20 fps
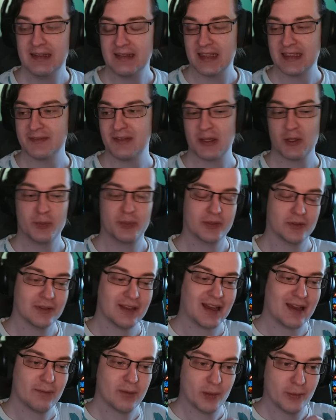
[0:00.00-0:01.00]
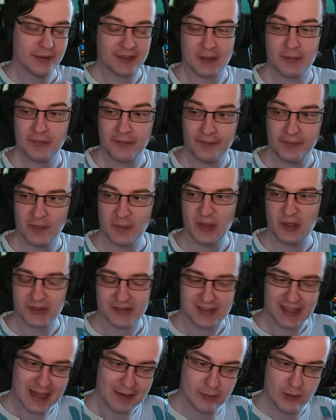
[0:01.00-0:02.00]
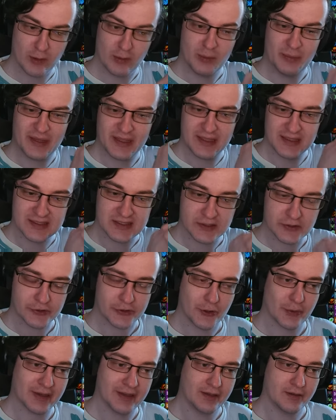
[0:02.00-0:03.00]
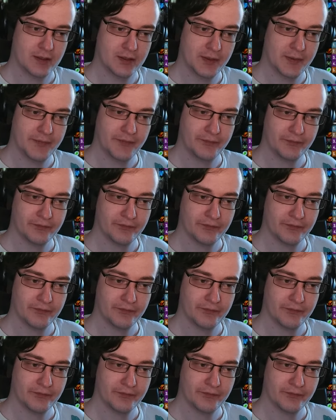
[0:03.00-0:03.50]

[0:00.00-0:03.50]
That's why you put Life Bloom on them, because Life Bloom is strong heal,